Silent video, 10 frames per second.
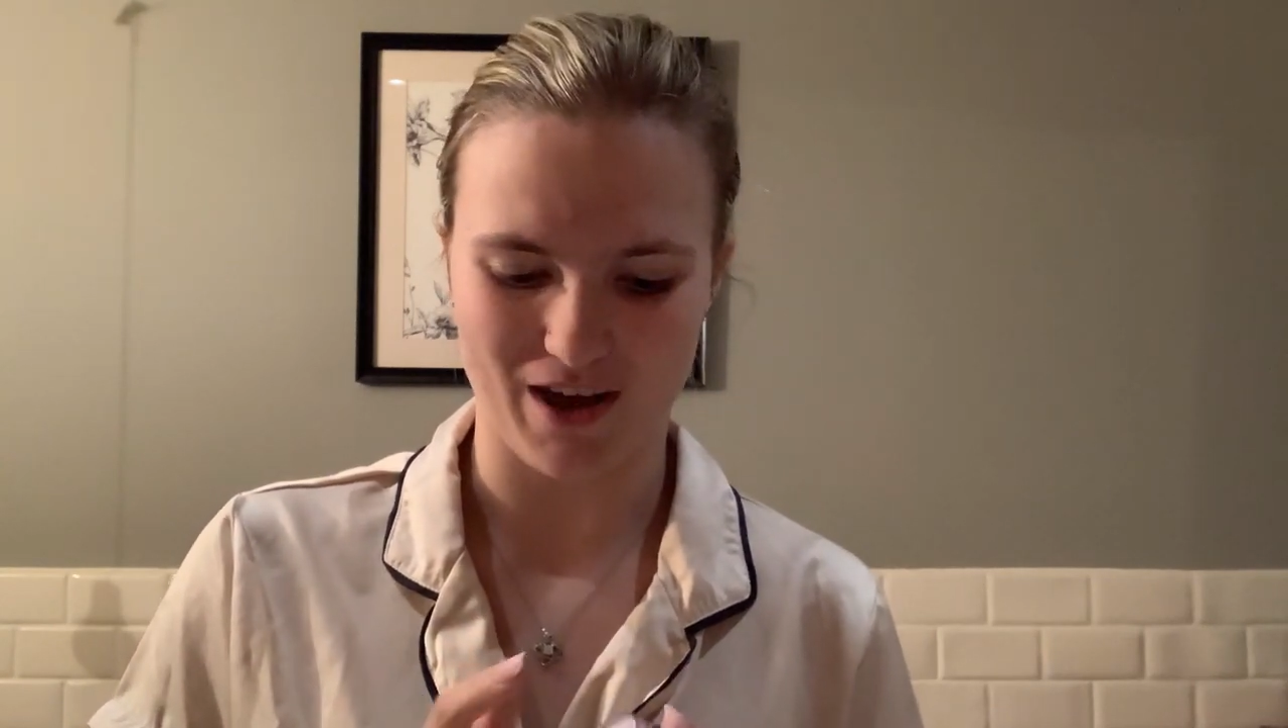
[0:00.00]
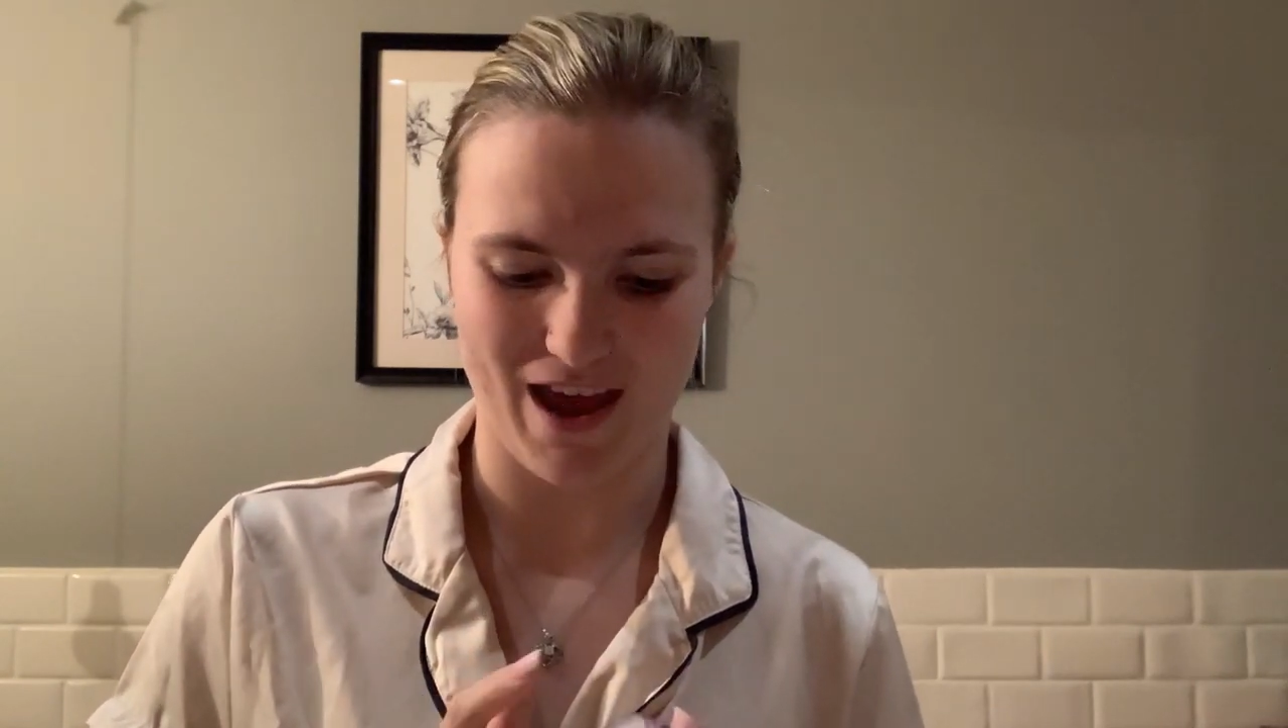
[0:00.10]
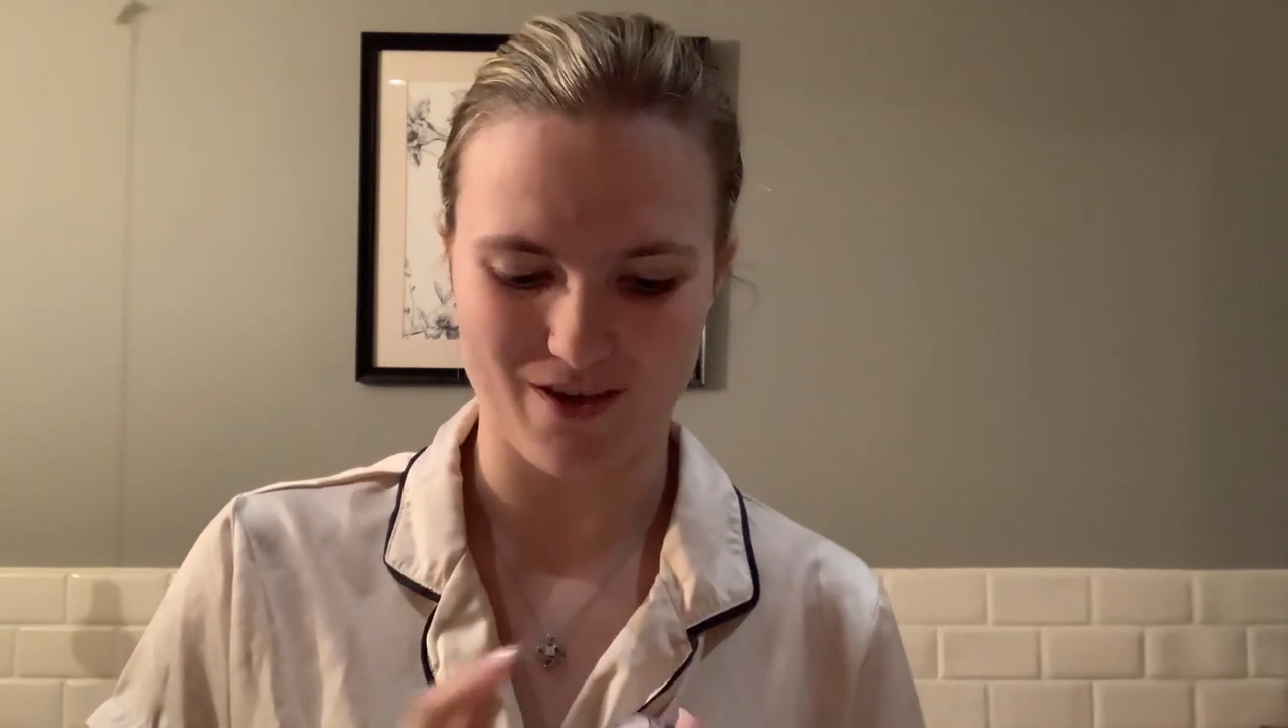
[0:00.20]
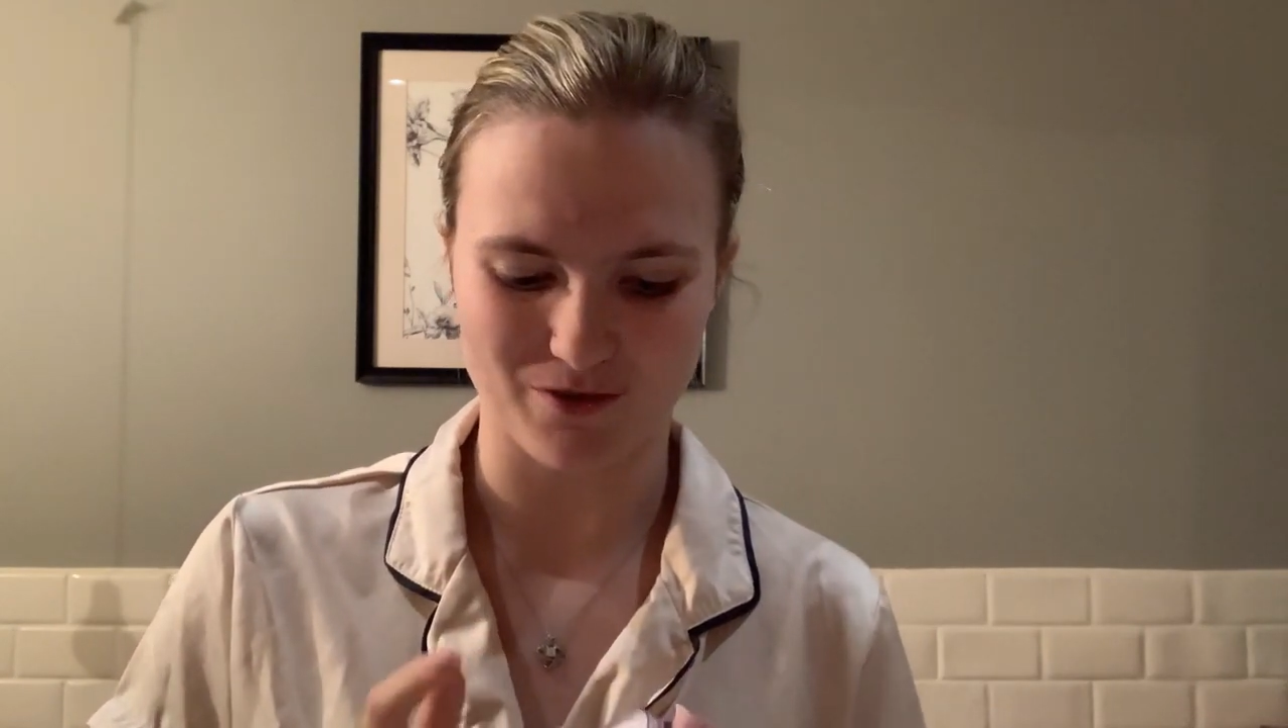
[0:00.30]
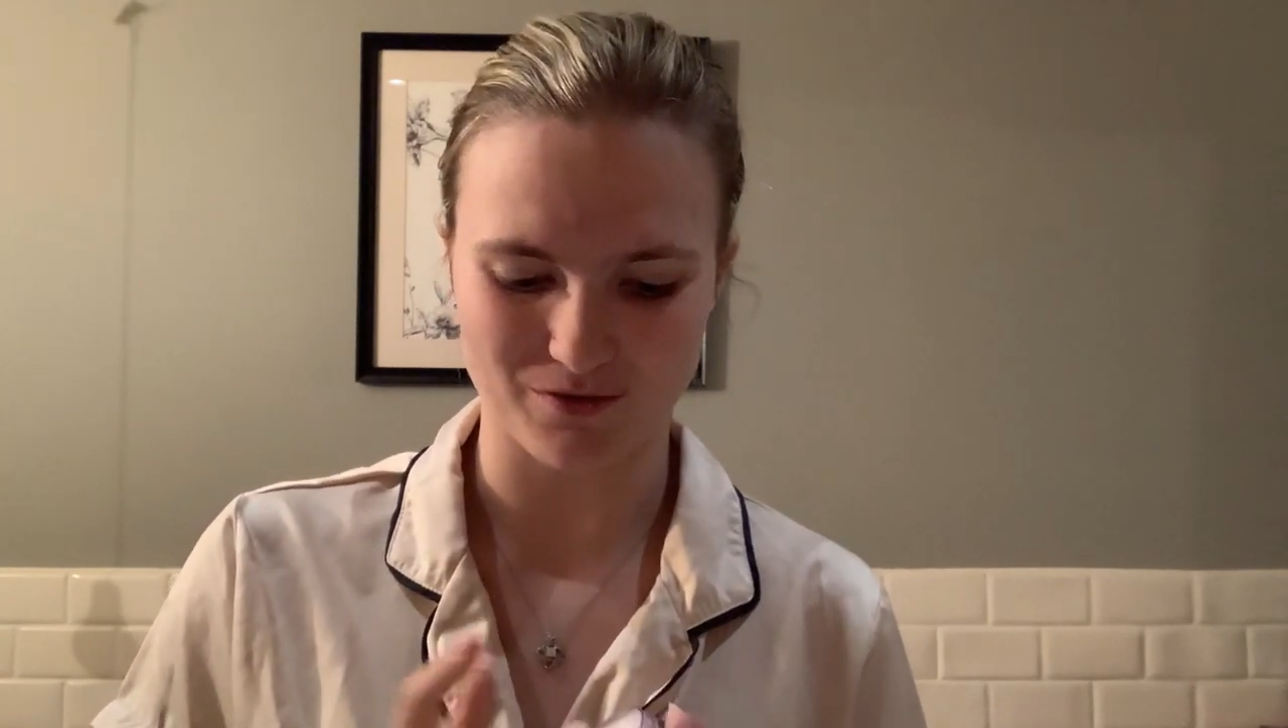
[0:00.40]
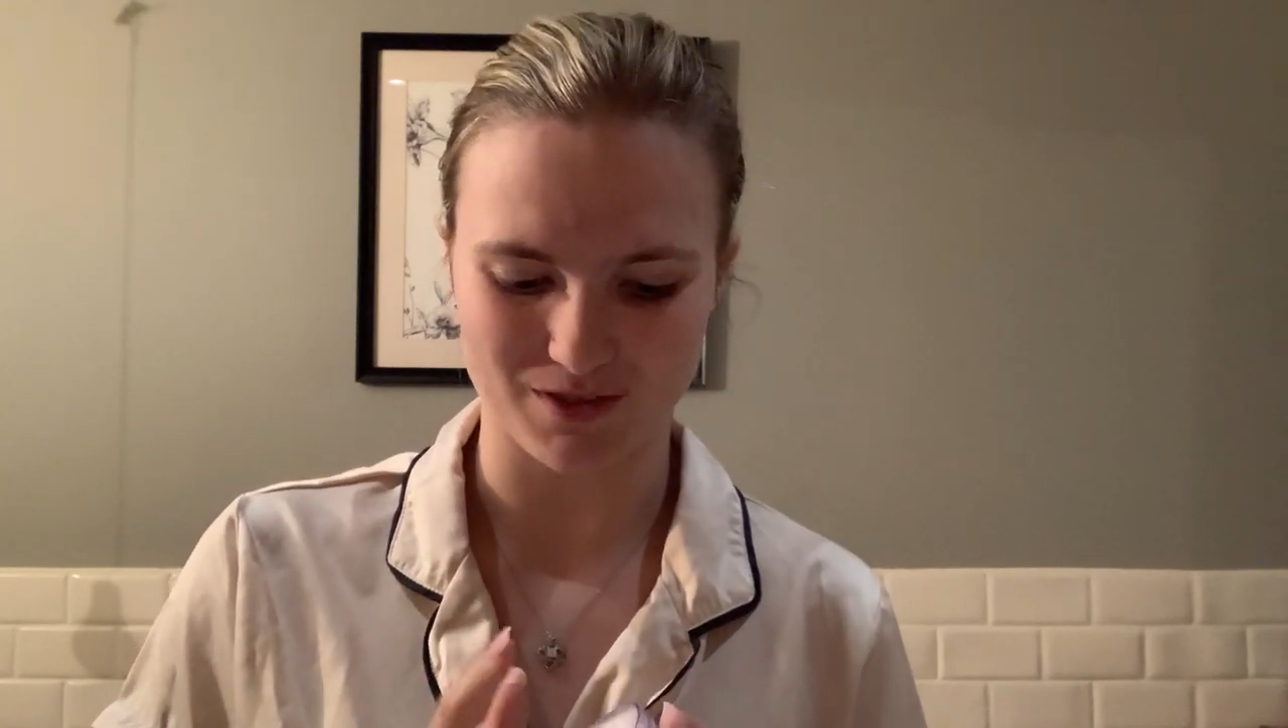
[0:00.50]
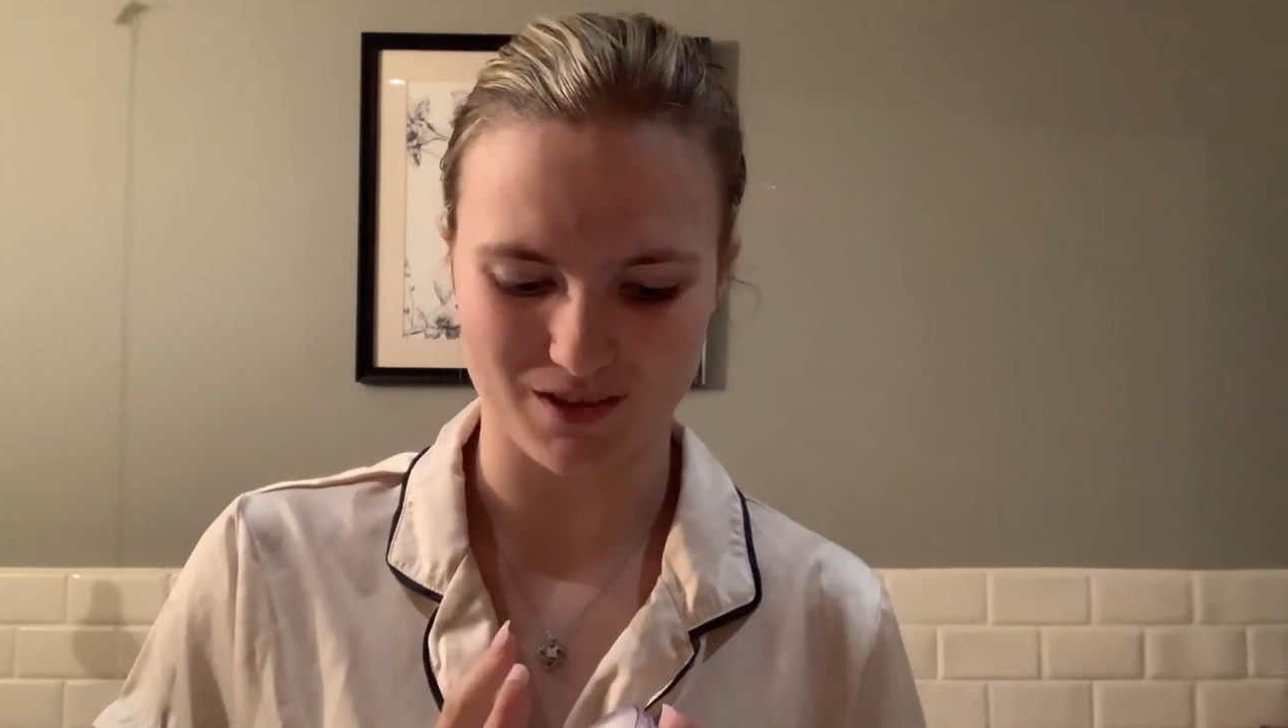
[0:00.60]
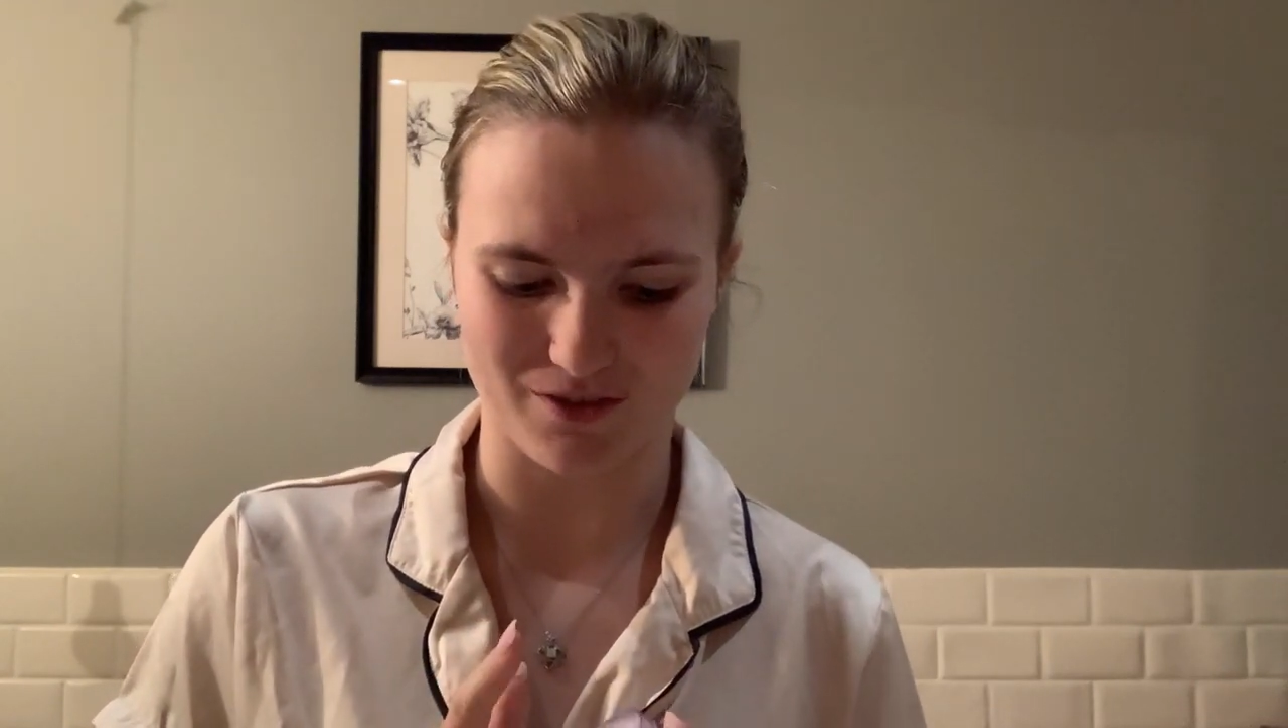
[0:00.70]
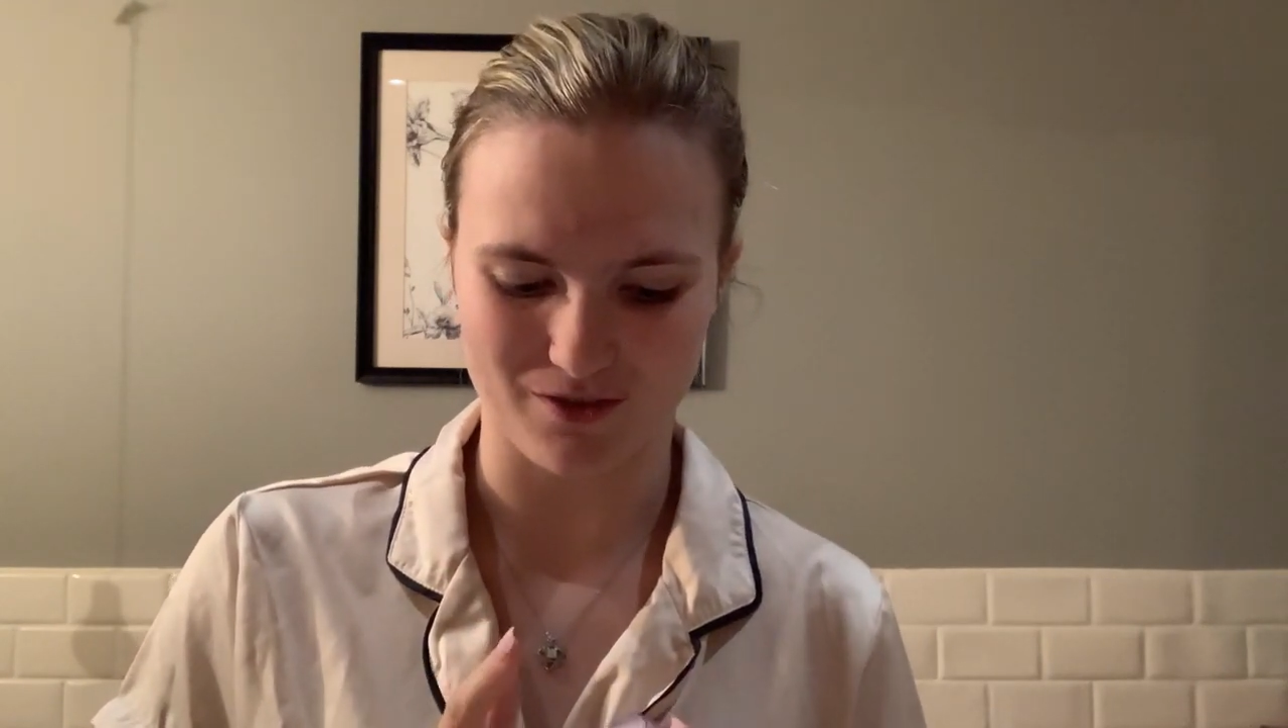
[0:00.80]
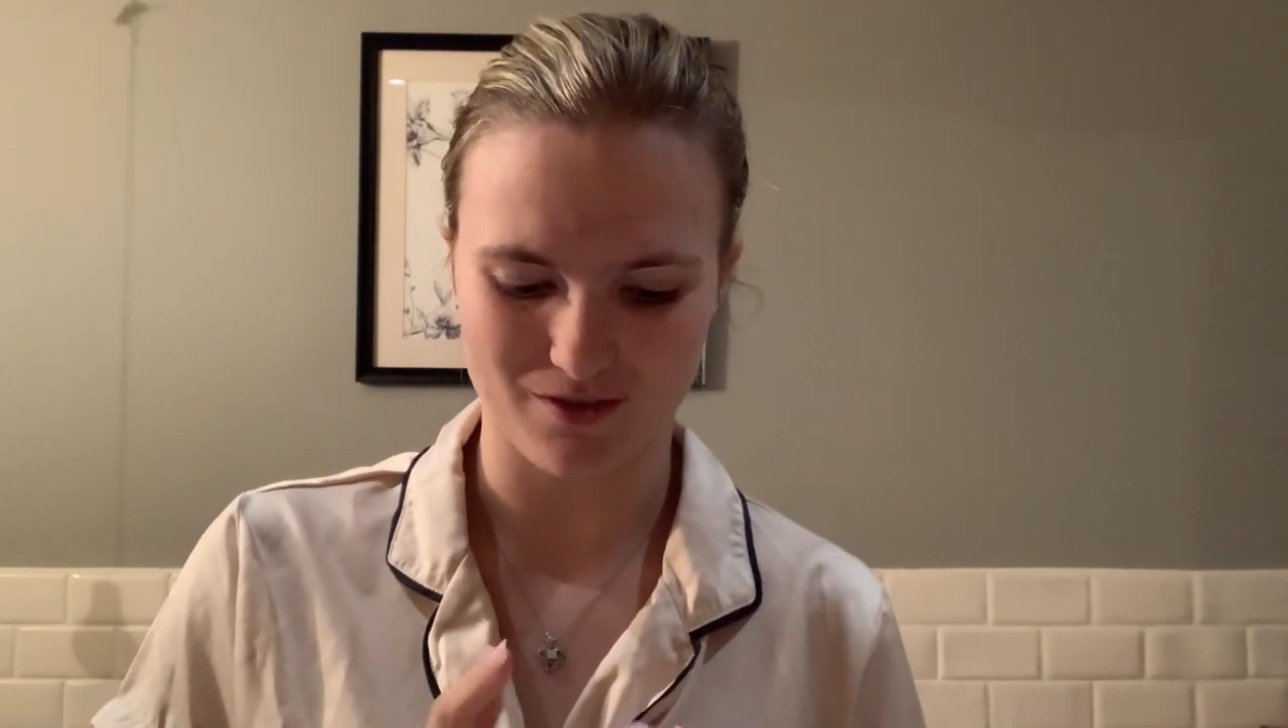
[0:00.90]
nails
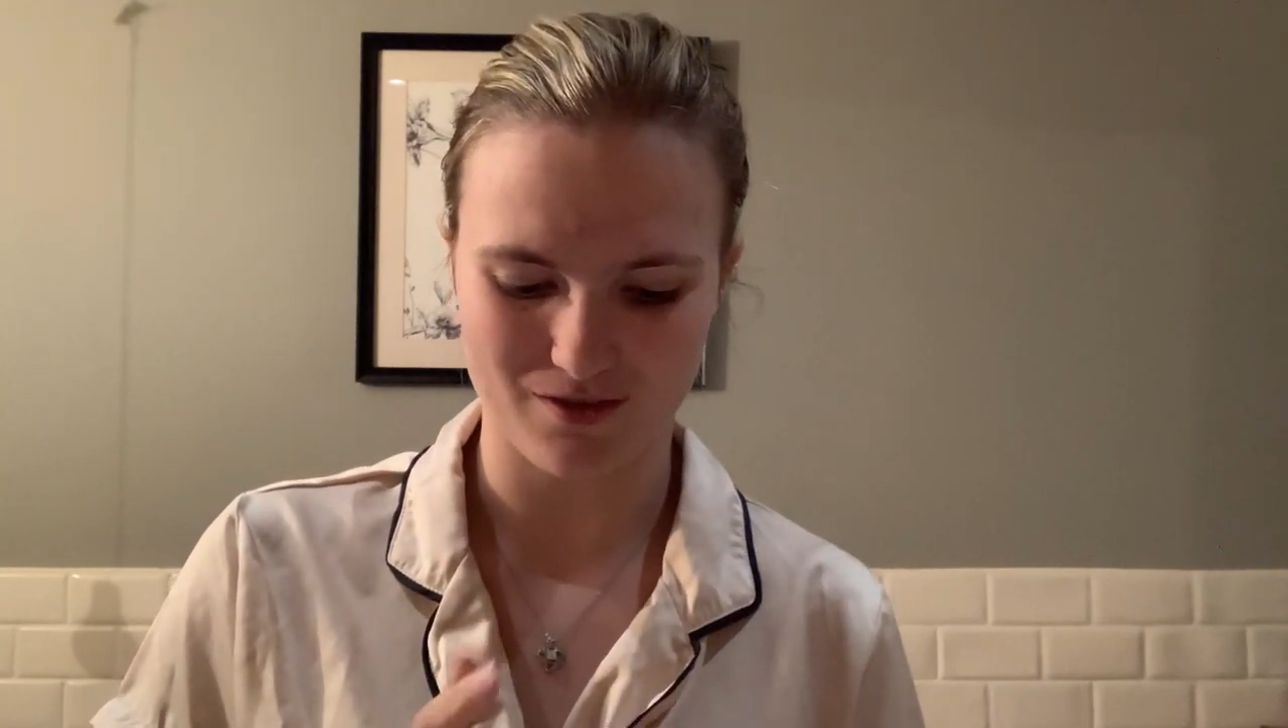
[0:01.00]
or...